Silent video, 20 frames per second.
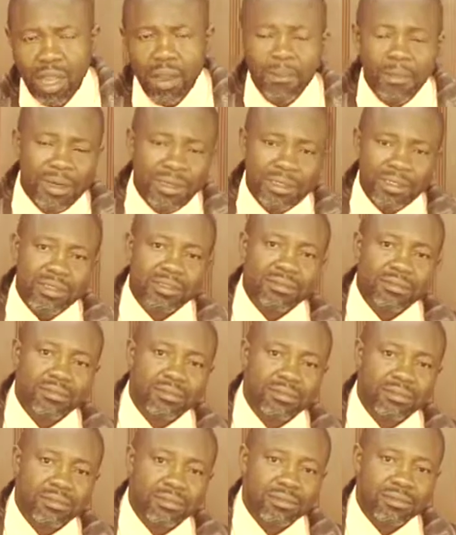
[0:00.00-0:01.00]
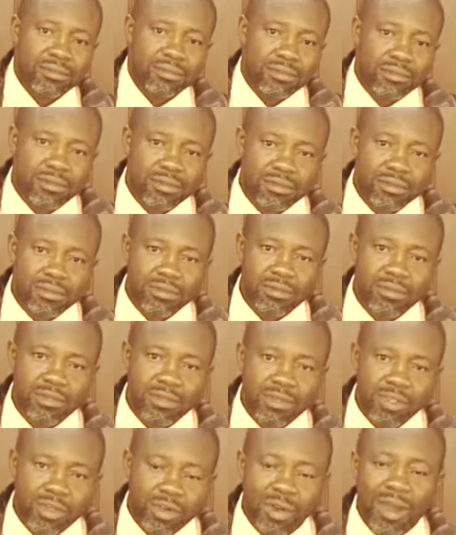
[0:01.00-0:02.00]
But
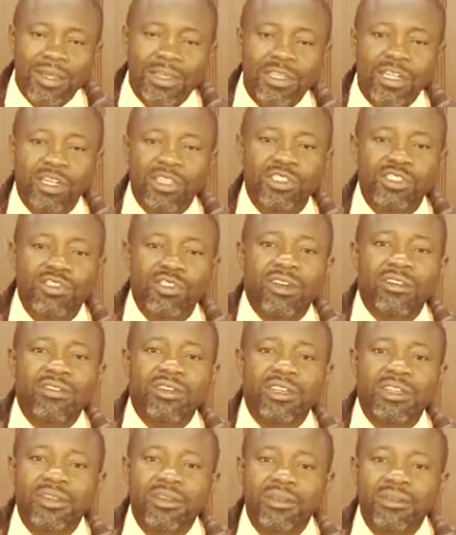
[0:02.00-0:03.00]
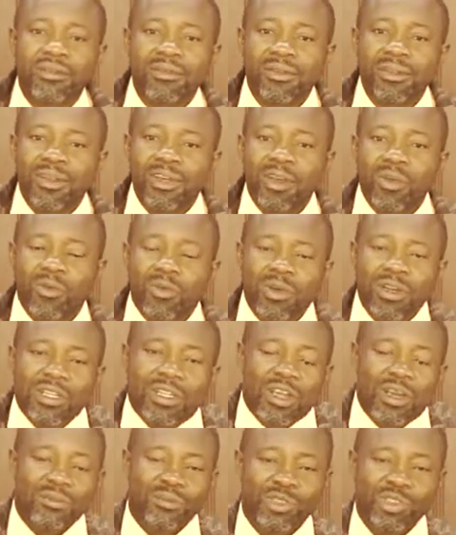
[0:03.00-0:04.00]
quite the contrary, when it
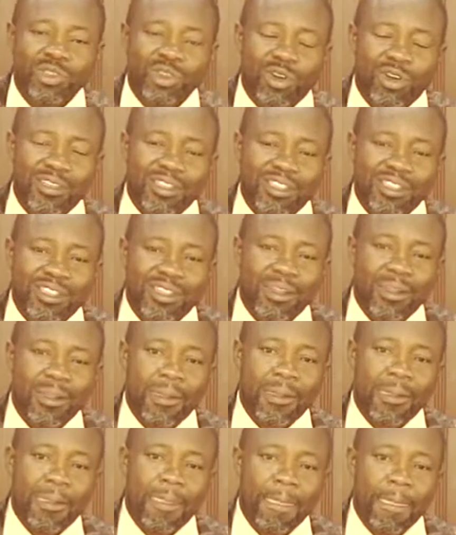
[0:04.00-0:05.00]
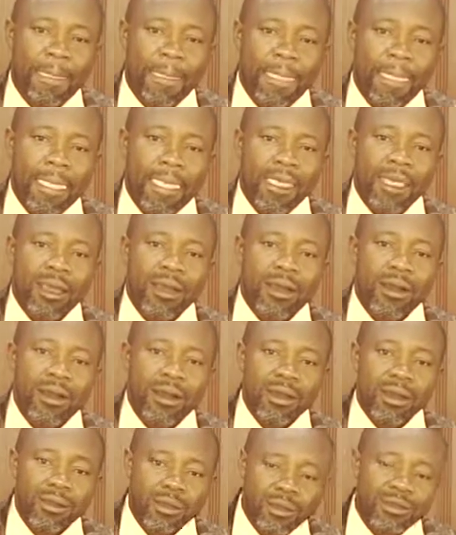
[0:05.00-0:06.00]
comes to us,
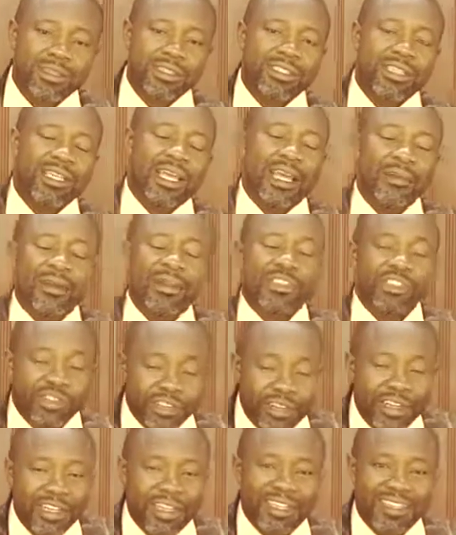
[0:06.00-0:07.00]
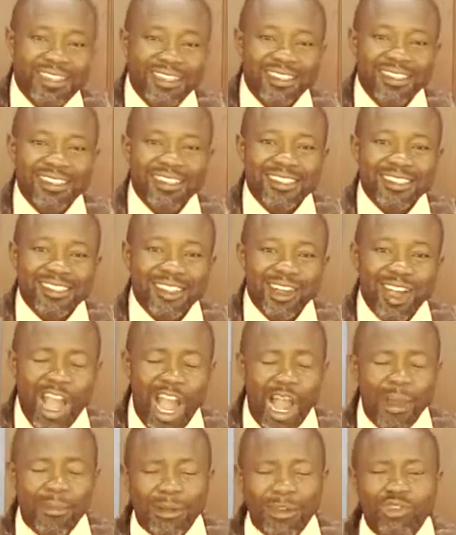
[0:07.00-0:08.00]
when we say I'm a Trini,
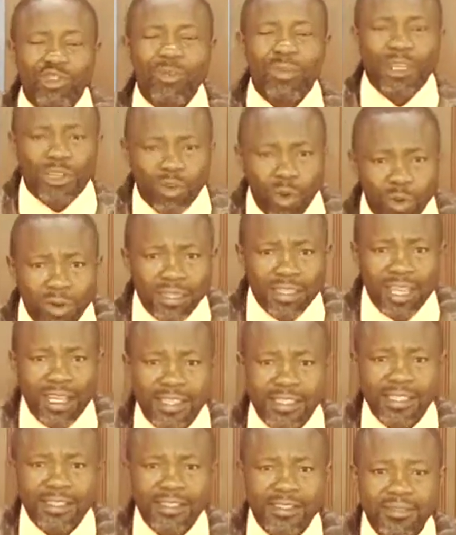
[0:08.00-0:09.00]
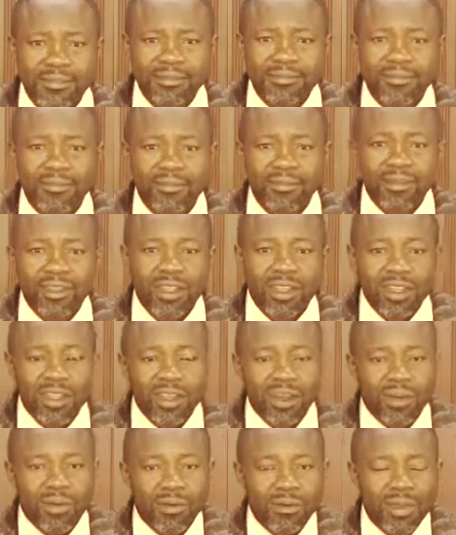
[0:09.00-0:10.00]
I'm a Tobagonian,
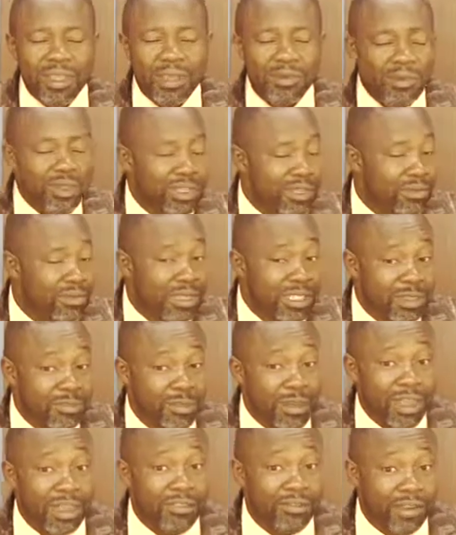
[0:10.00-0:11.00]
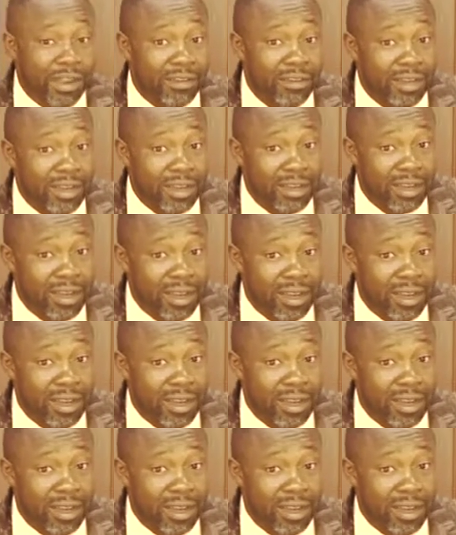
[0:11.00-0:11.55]
we speak very